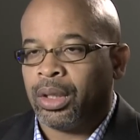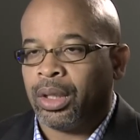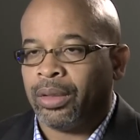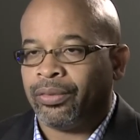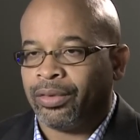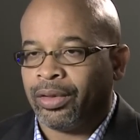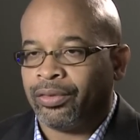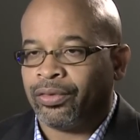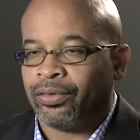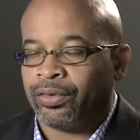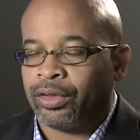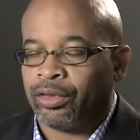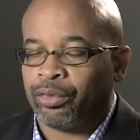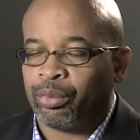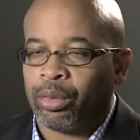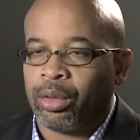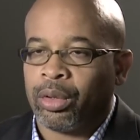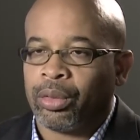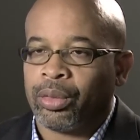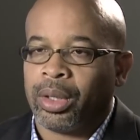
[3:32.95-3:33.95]
uh, such as this
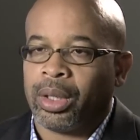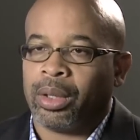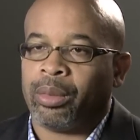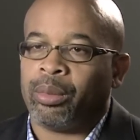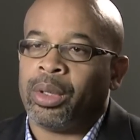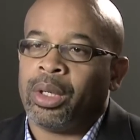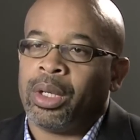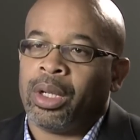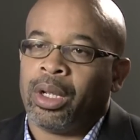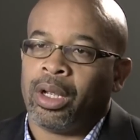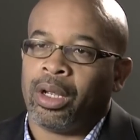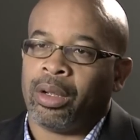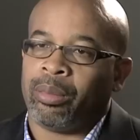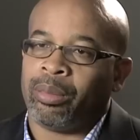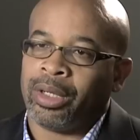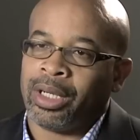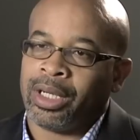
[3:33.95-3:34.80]
program um,